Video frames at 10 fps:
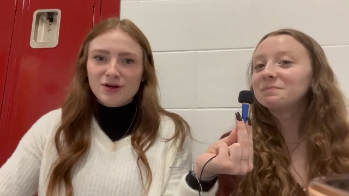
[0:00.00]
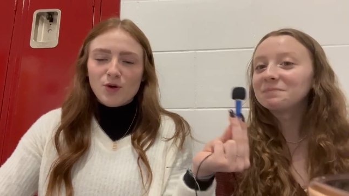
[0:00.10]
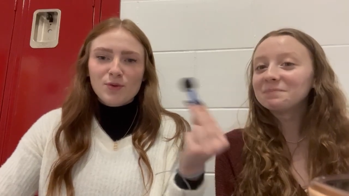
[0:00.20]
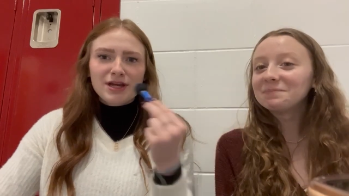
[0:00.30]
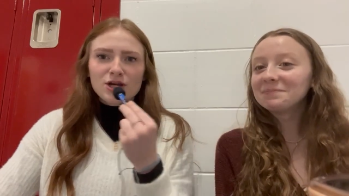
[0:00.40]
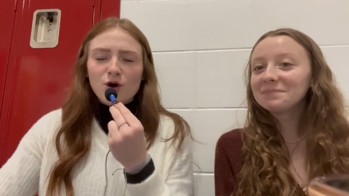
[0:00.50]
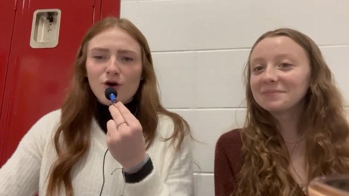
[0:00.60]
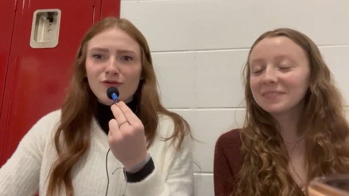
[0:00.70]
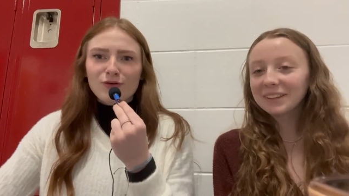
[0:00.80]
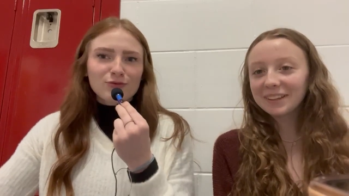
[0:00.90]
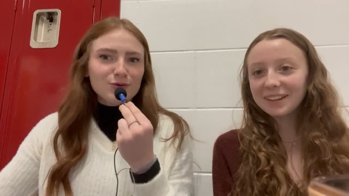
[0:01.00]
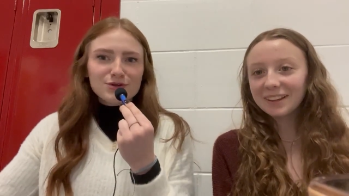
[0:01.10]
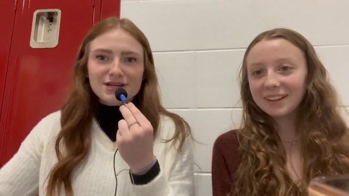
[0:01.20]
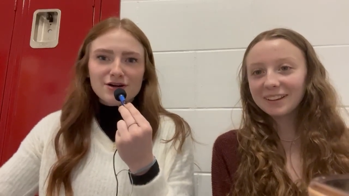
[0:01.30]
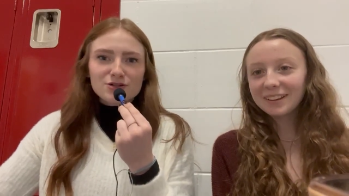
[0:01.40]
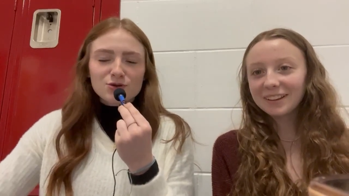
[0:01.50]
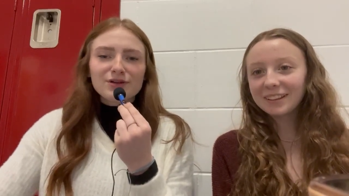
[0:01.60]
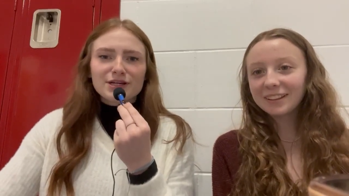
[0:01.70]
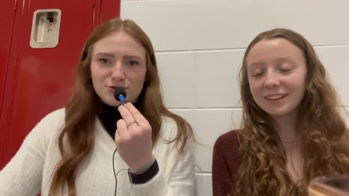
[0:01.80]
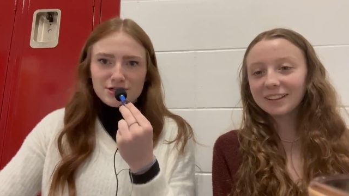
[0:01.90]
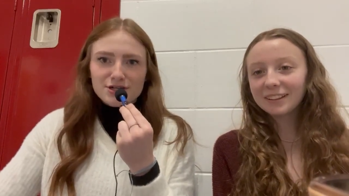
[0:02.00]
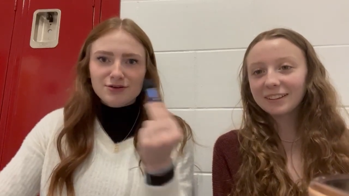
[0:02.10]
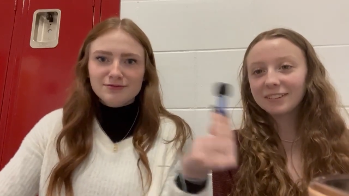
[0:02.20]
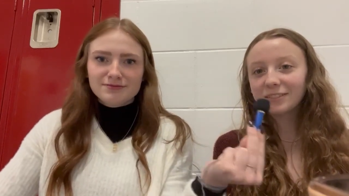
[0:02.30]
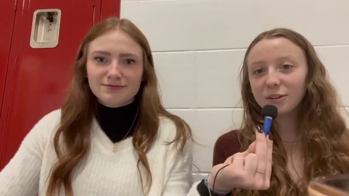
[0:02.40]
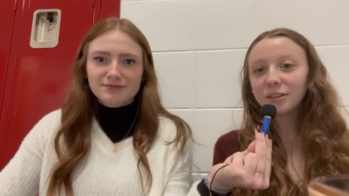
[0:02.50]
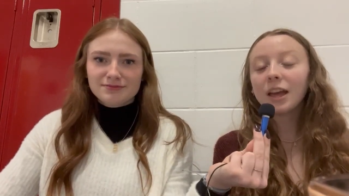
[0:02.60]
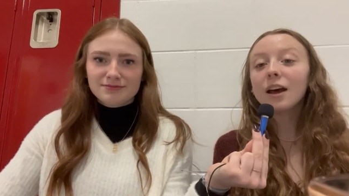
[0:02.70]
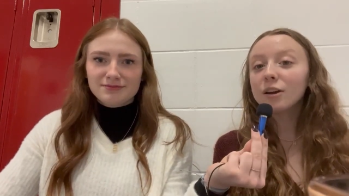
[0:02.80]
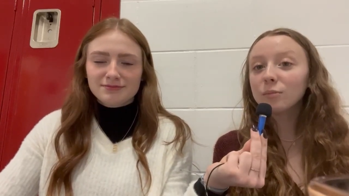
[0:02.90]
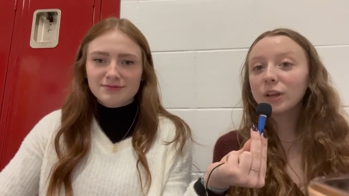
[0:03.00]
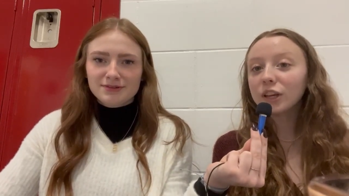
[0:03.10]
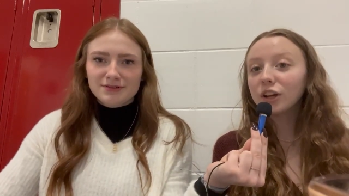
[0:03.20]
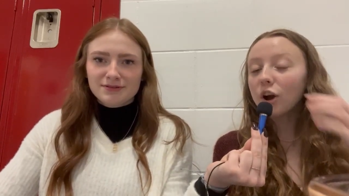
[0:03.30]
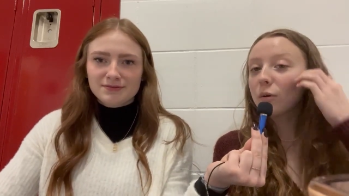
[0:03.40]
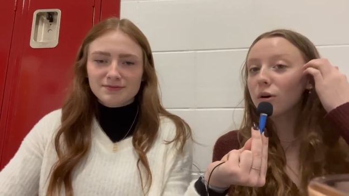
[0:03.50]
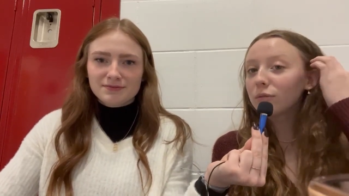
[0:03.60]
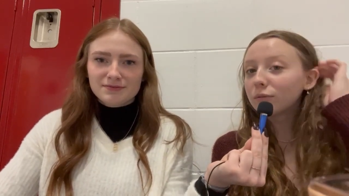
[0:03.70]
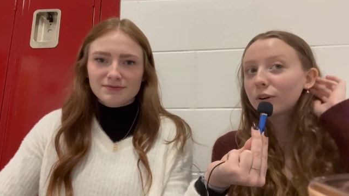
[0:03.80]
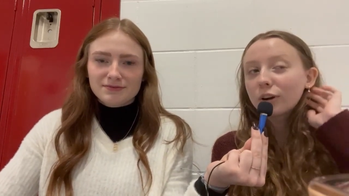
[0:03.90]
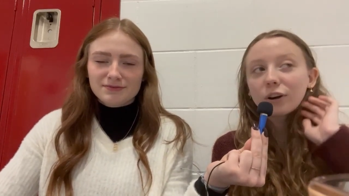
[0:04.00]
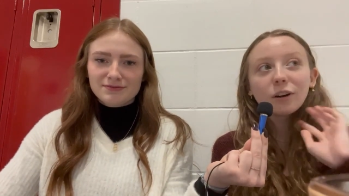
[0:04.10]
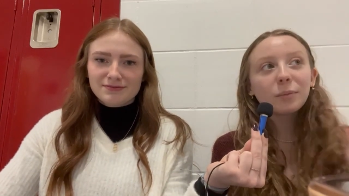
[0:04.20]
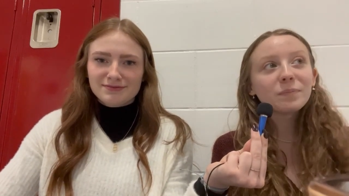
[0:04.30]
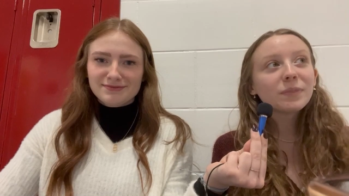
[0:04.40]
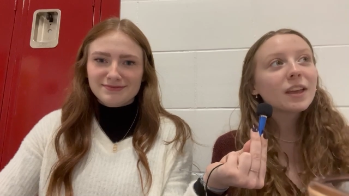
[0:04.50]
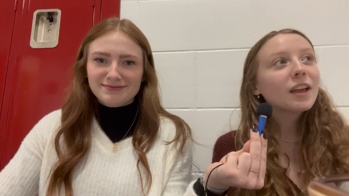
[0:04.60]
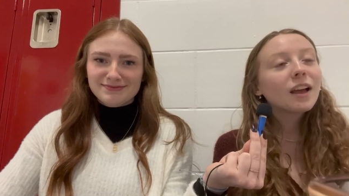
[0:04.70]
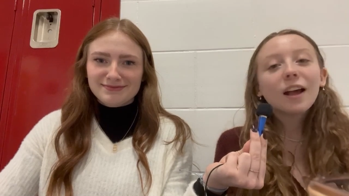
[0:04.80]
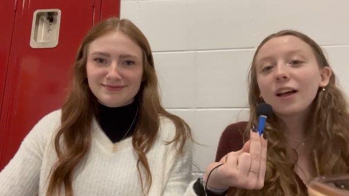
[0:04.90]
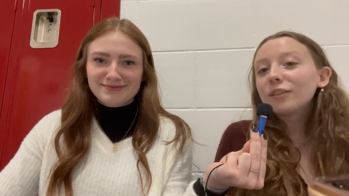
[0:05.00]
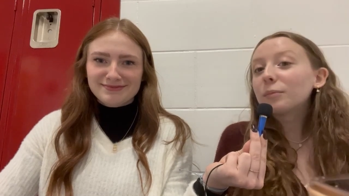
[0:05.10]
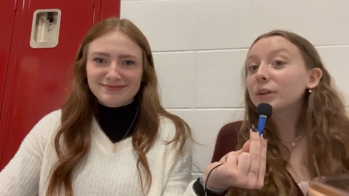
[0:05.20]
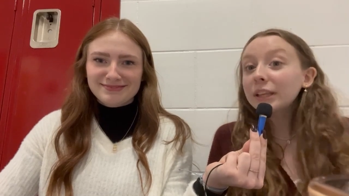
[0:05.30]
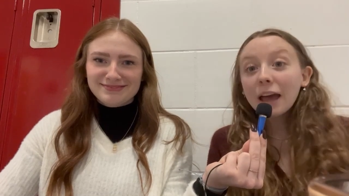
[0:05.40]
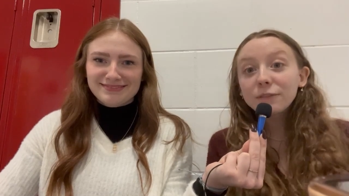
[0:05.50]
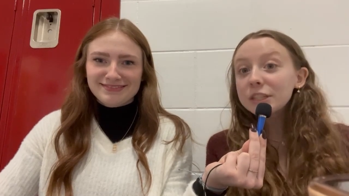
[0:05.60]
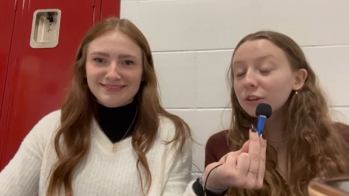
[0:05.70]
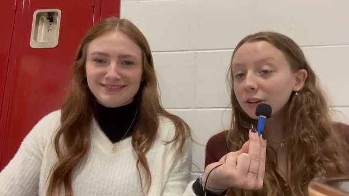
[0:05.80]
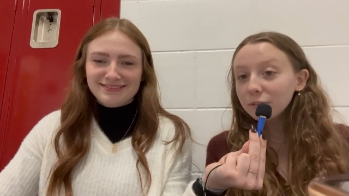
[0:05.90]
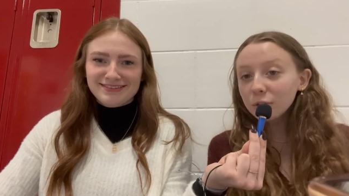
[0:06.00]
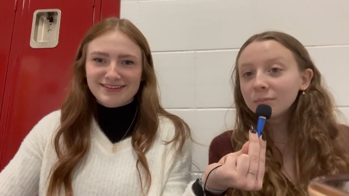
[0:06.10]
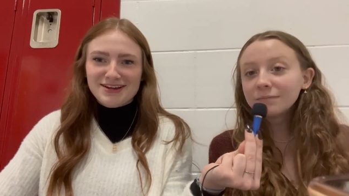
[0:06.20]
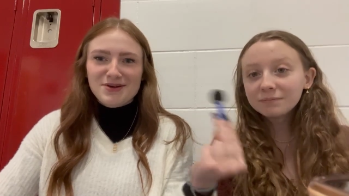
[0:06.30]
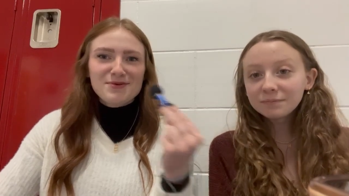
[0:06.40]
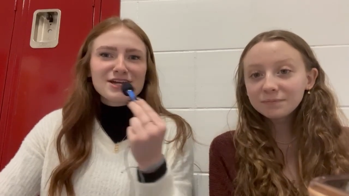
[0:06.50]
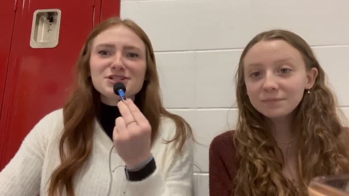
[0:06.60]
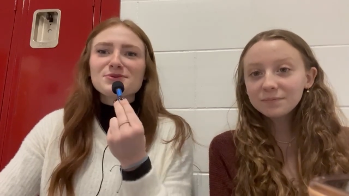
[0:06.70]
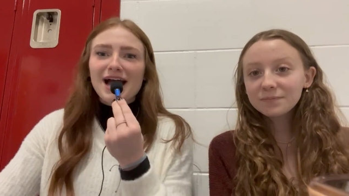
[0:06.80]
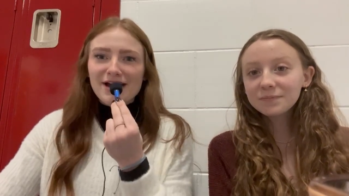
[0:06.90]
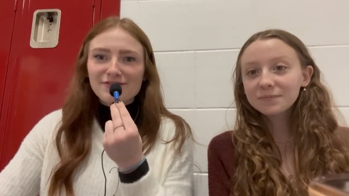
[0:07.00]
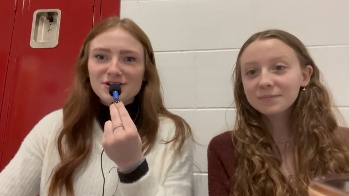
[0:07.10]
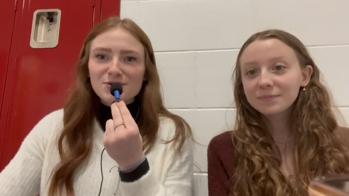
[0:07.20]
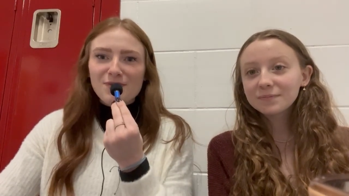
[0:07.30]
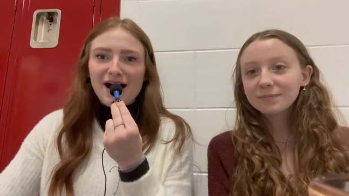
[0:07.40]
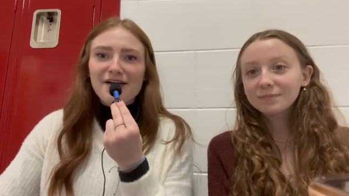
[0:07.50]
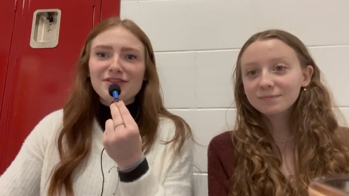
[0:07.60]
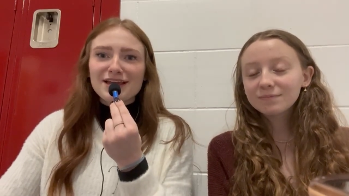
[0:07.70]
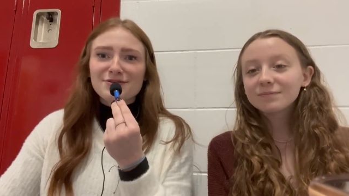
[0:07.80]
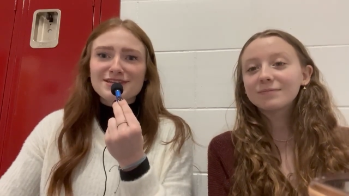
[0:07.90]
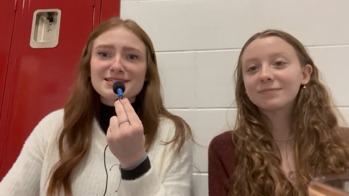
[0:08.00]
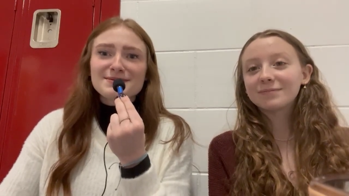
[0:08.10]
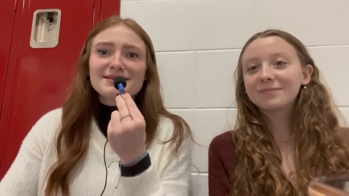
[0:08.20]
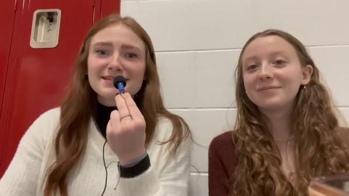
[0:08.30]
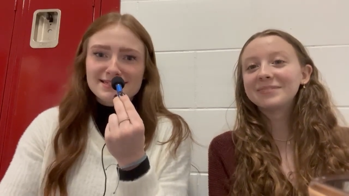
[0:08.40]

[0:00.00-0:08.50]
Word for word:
Speaker 1: We can go over rules at our school, like dress code.
Speaker 2: Yeah, and we can go over cafeteria food.
Speaker 1: We can do whatever you want. Thank you. This has been 60